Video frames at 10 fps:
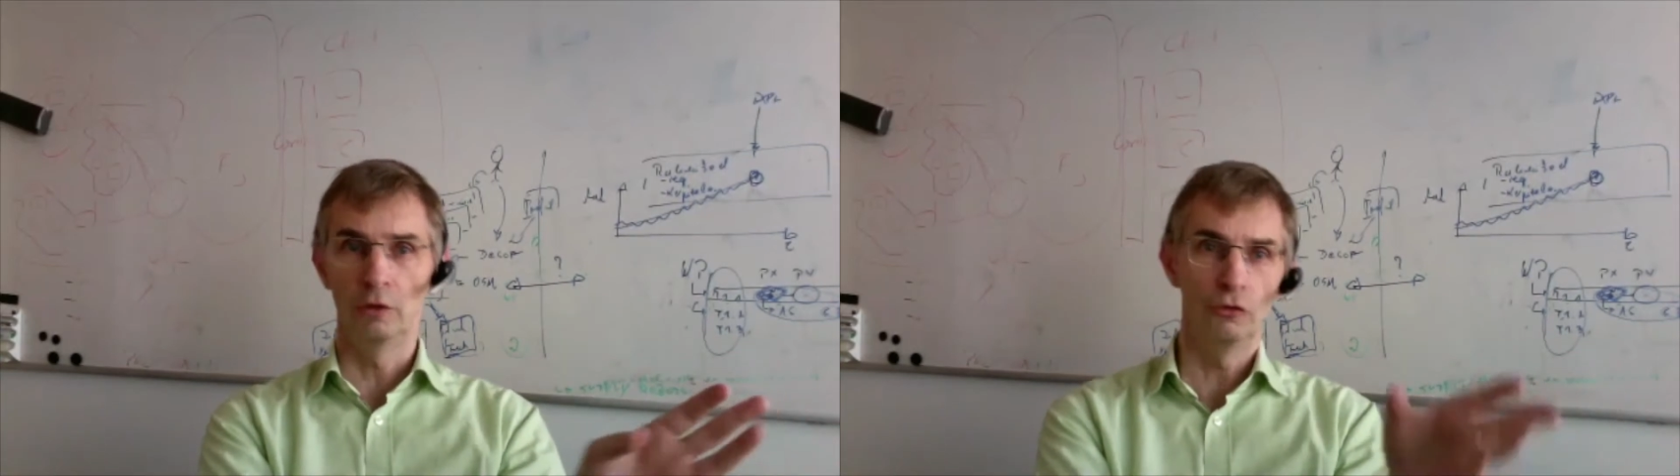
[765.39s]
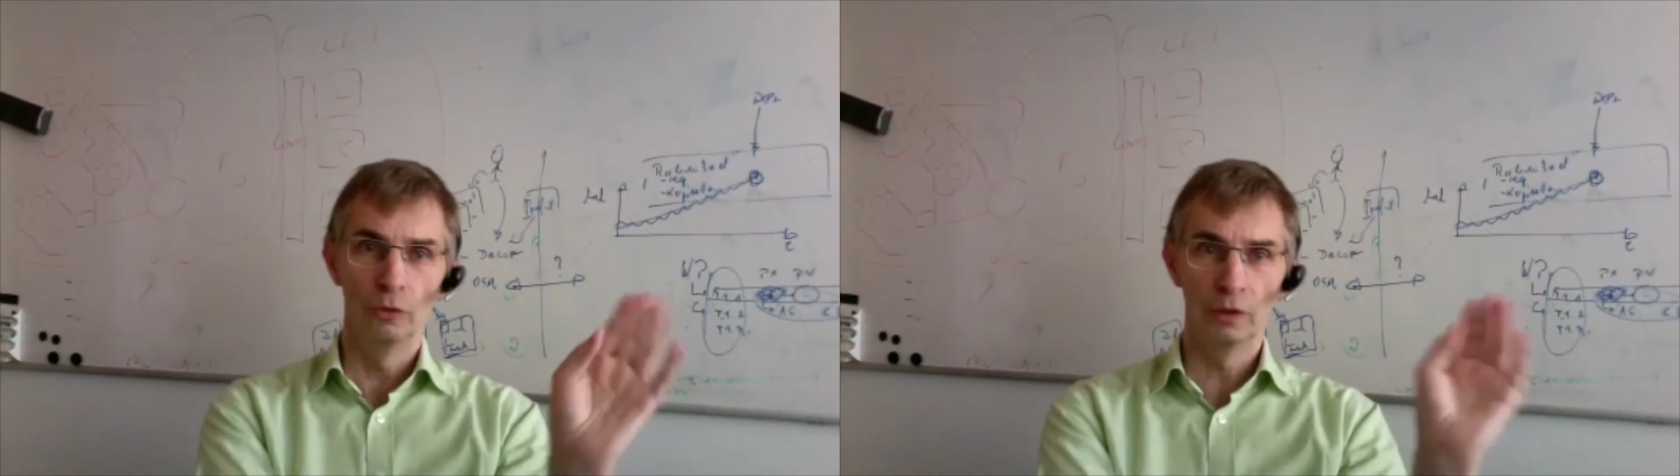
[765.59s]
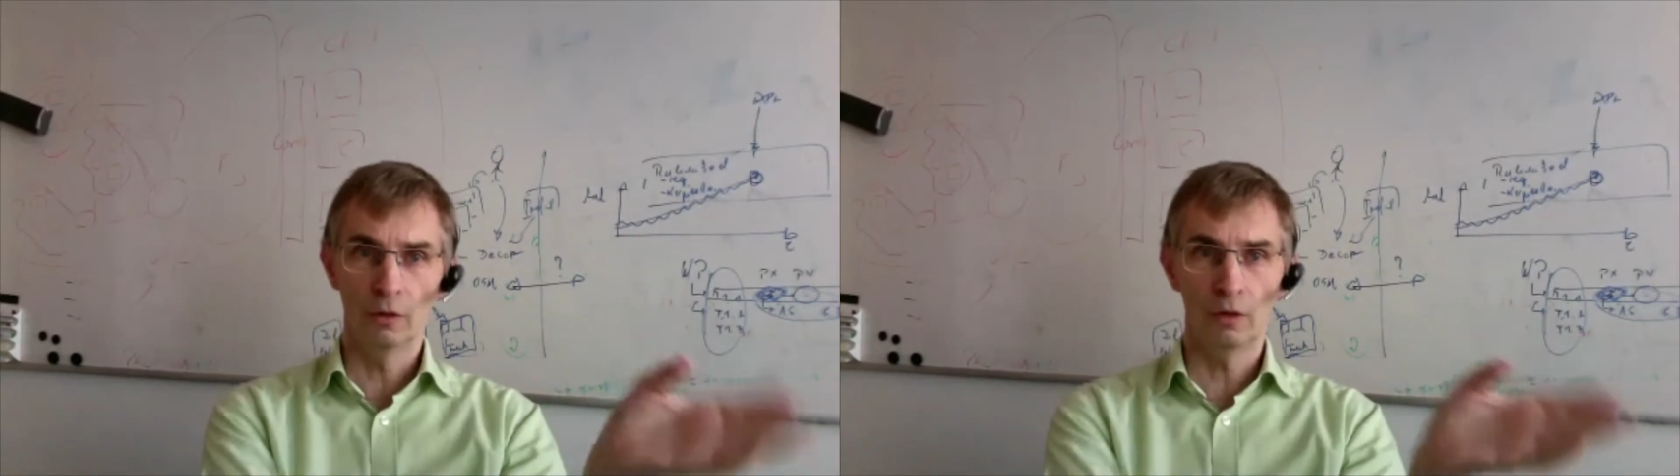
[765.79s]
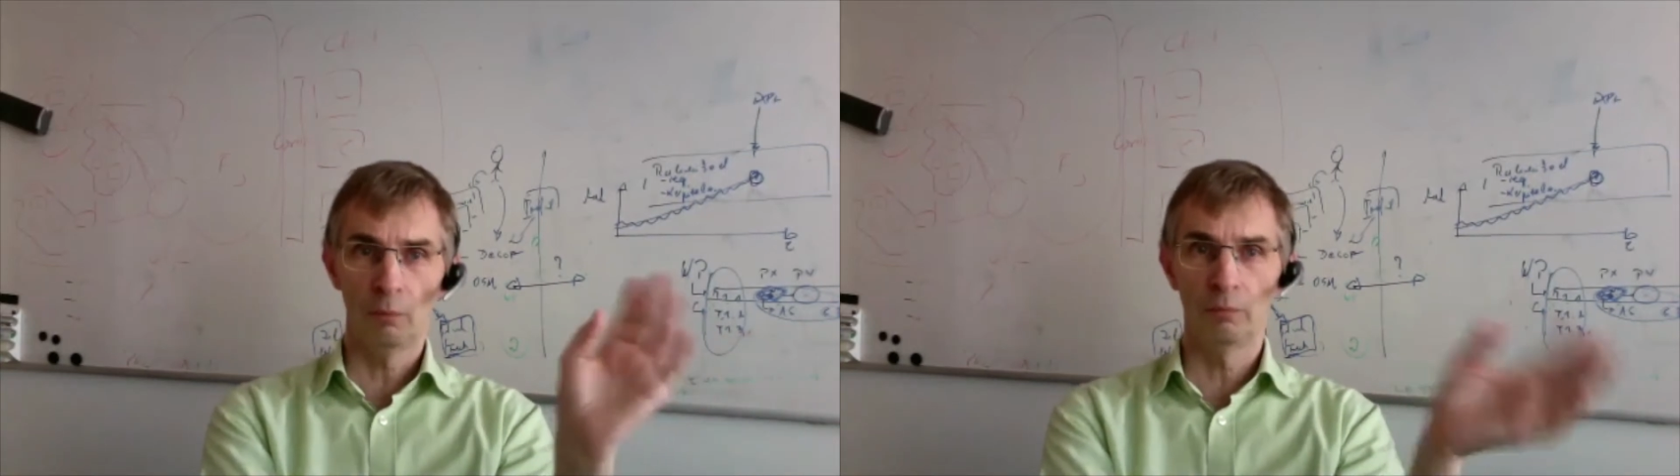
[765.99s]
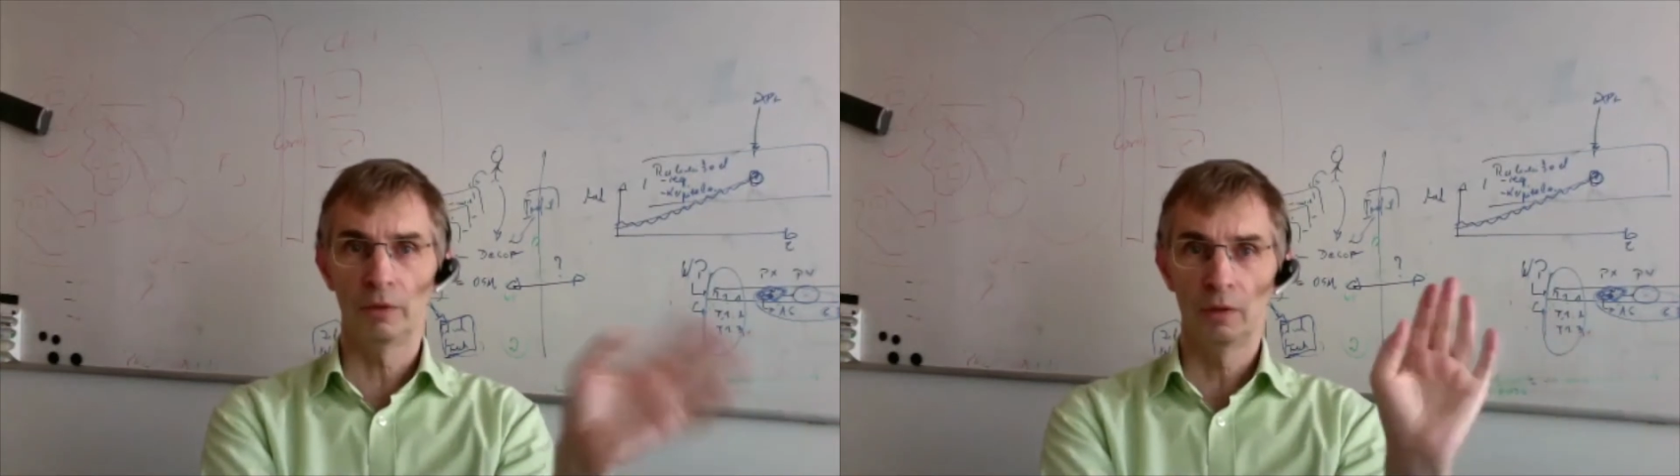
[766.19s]
Sure, it can
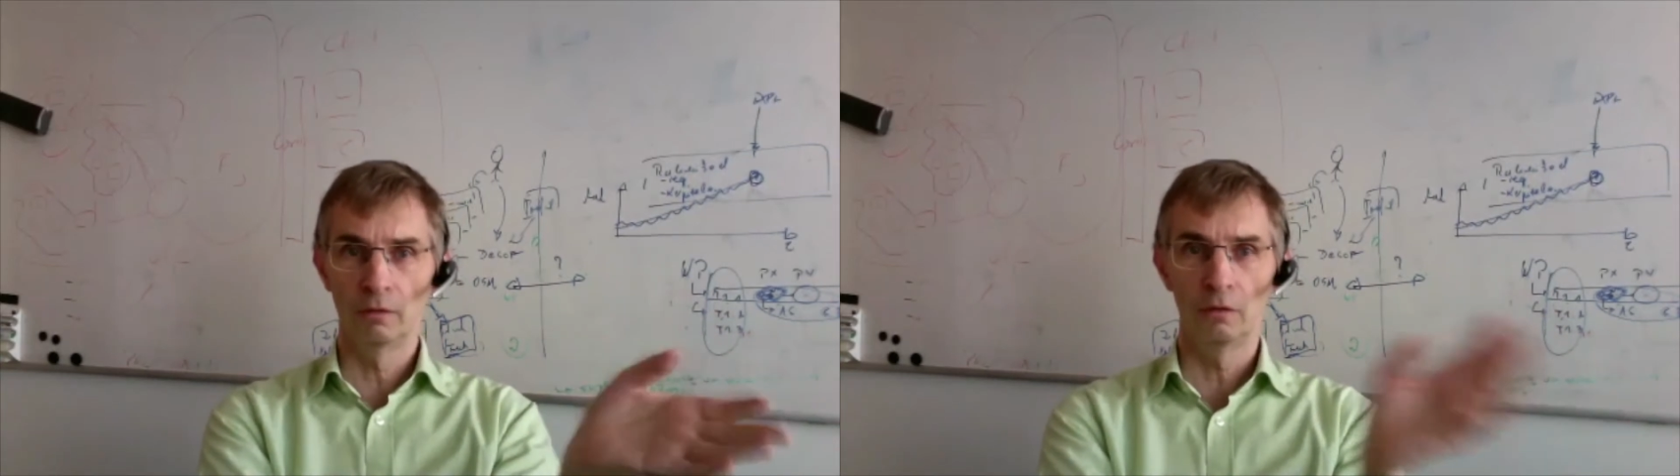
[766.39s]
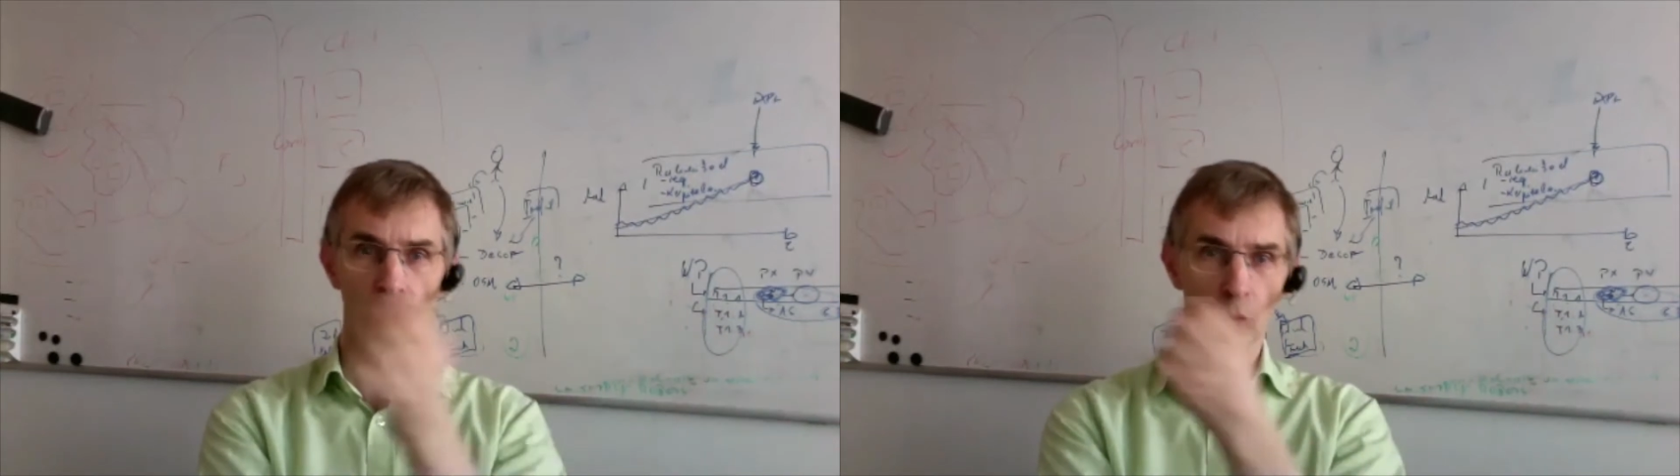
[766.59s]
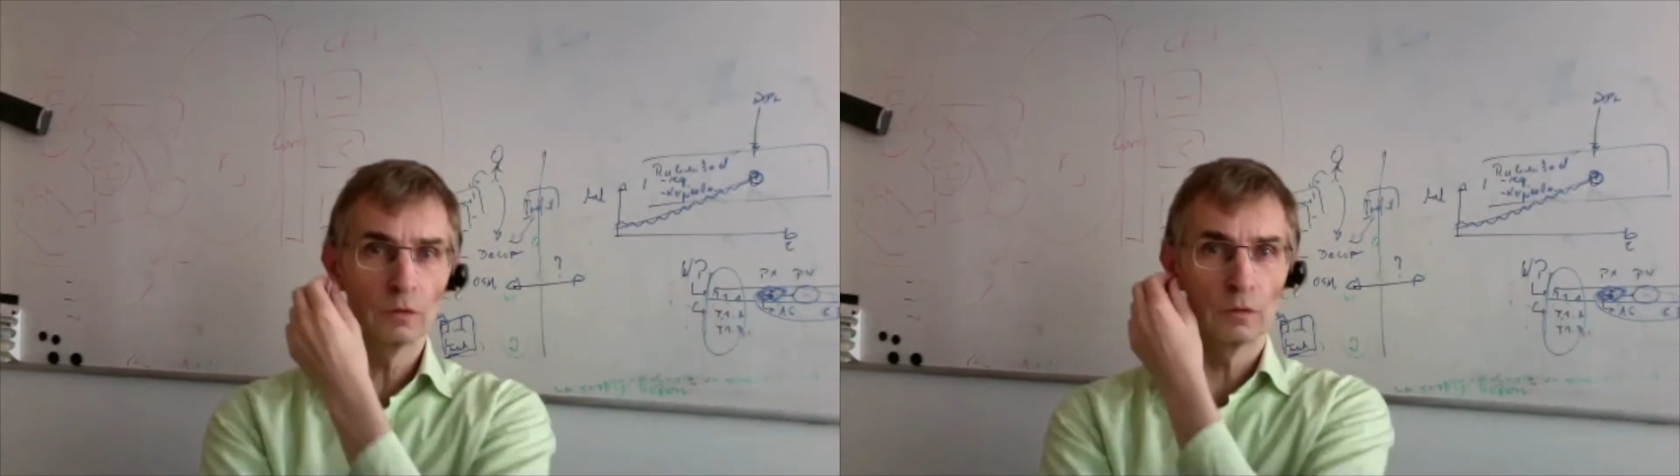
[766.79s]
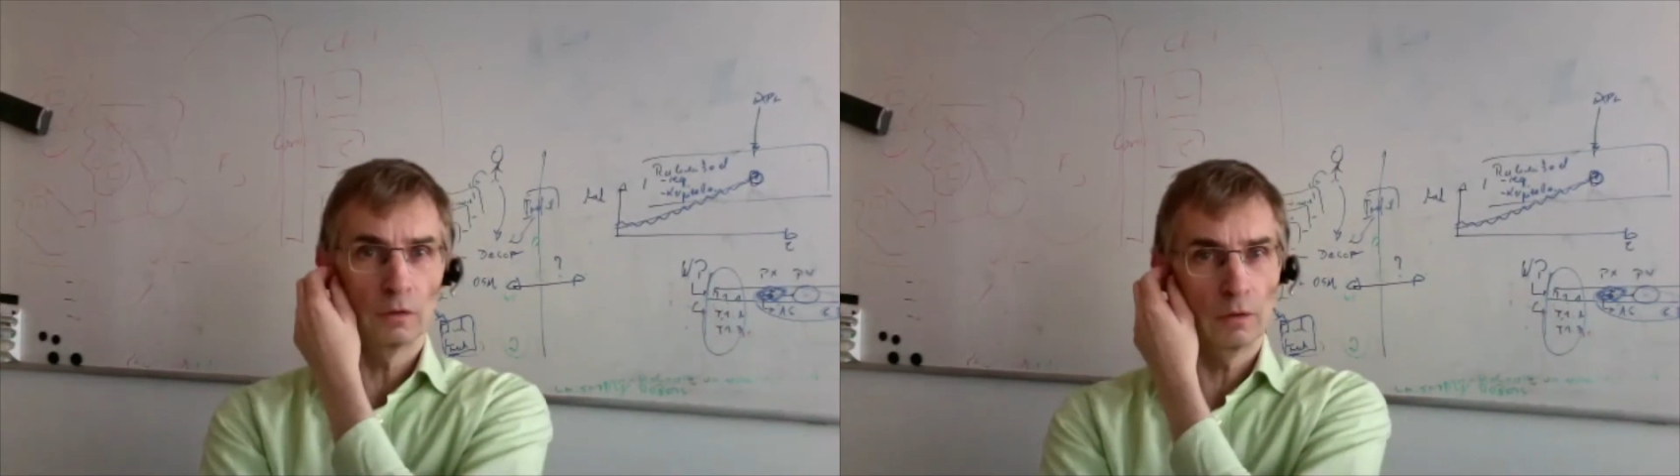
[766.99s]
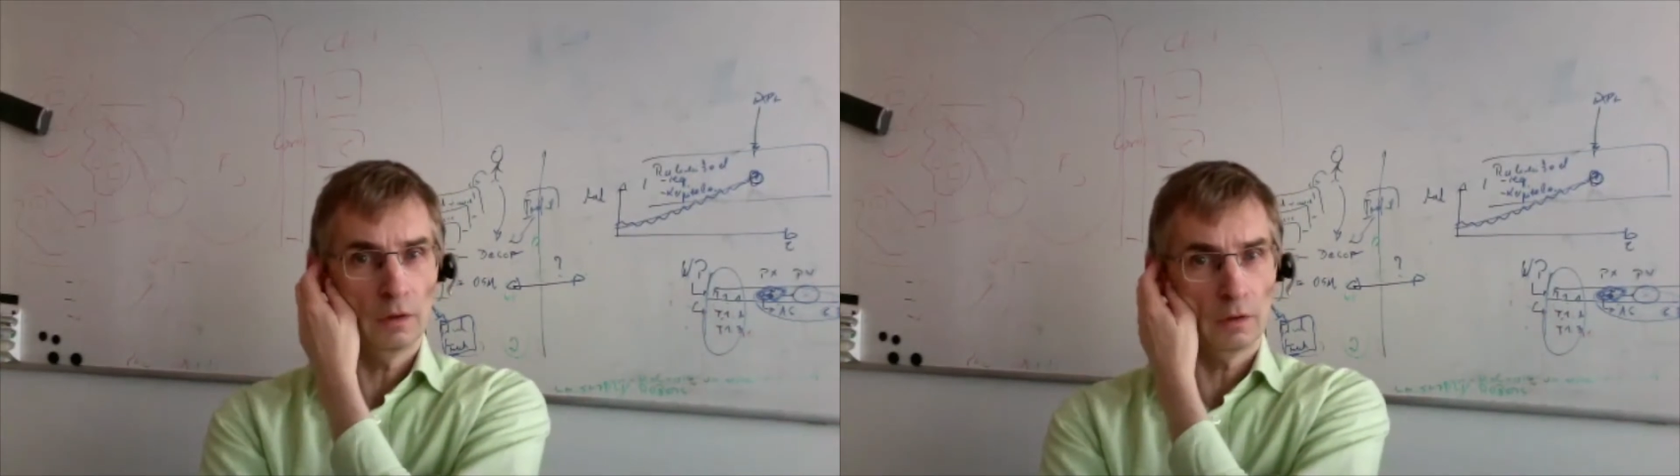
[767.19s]
happen, but this is totally
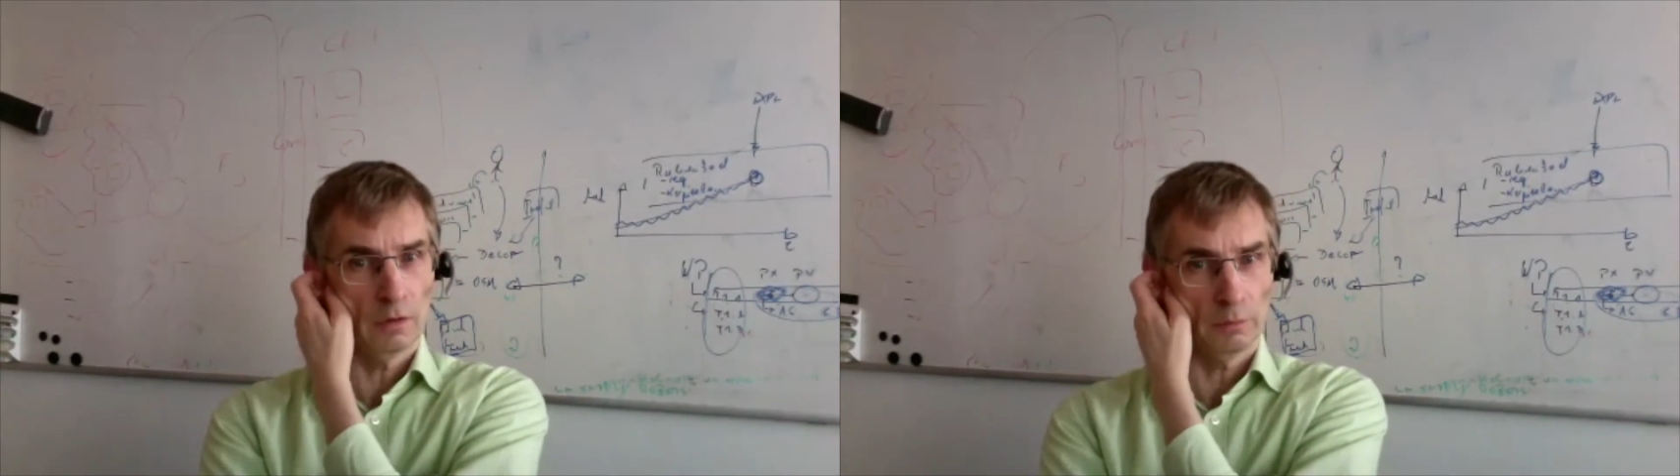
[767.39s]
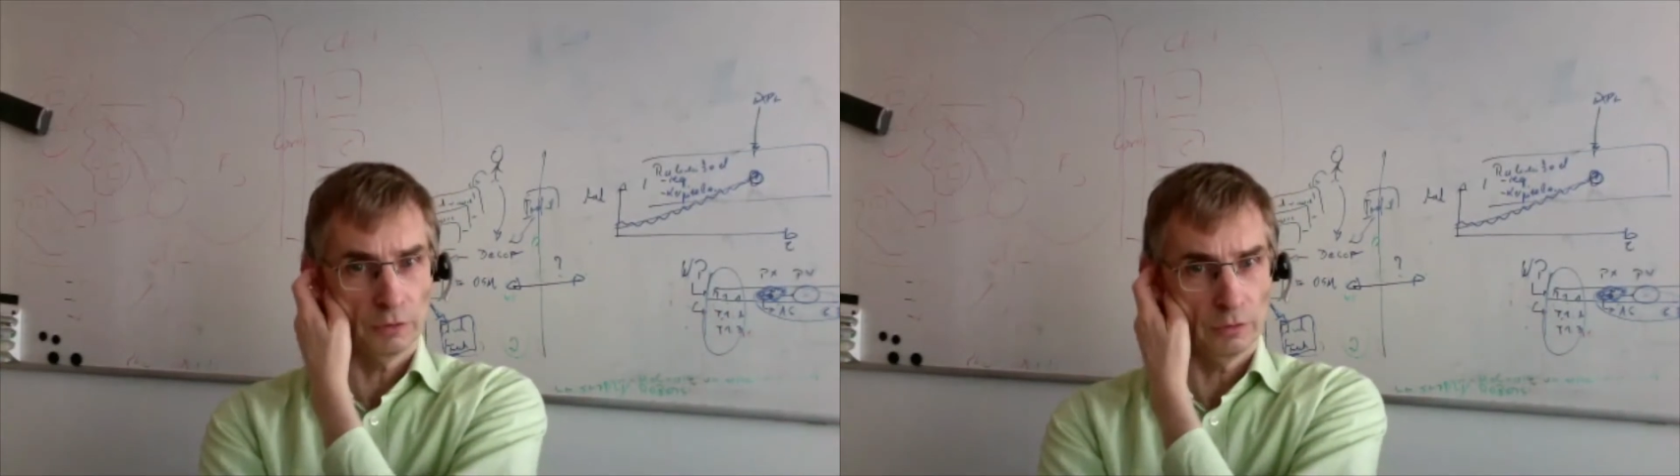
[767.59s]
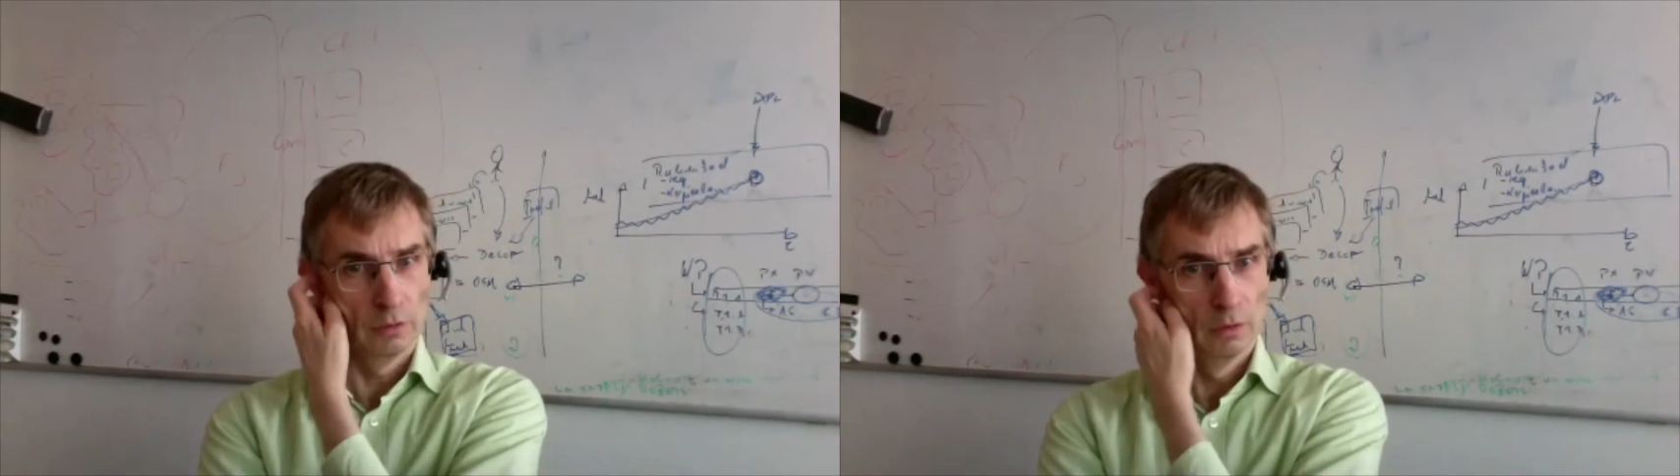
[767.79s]
the exception.